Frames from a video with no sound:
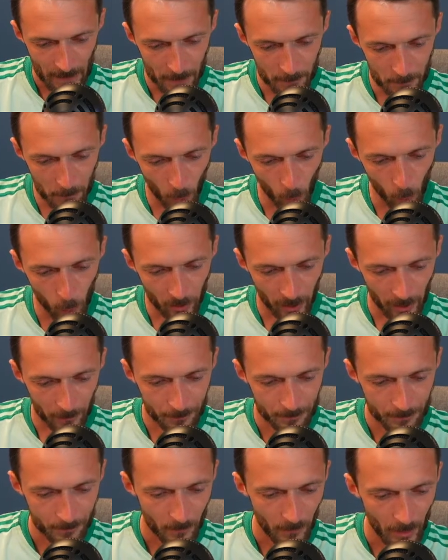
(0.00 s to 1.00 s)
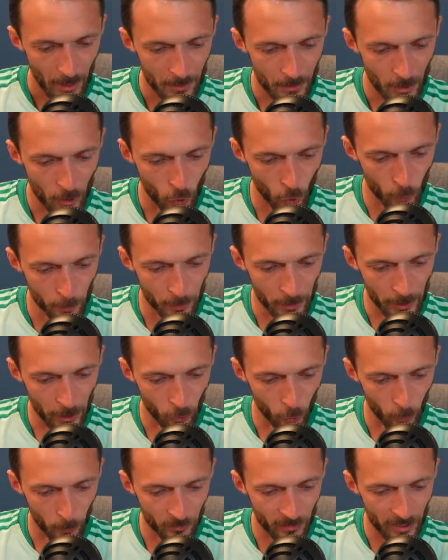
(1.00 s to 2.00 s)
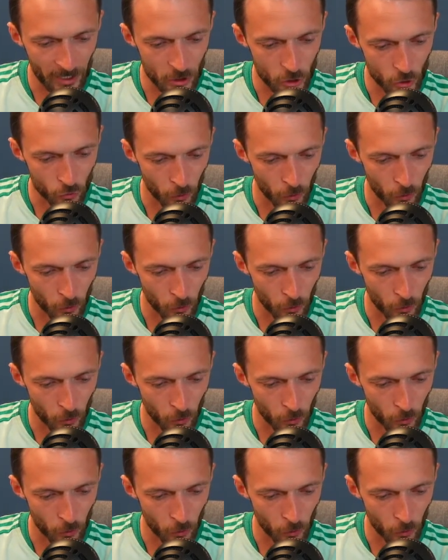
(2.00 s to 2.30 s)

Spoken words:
Molde in the Europa League group stages.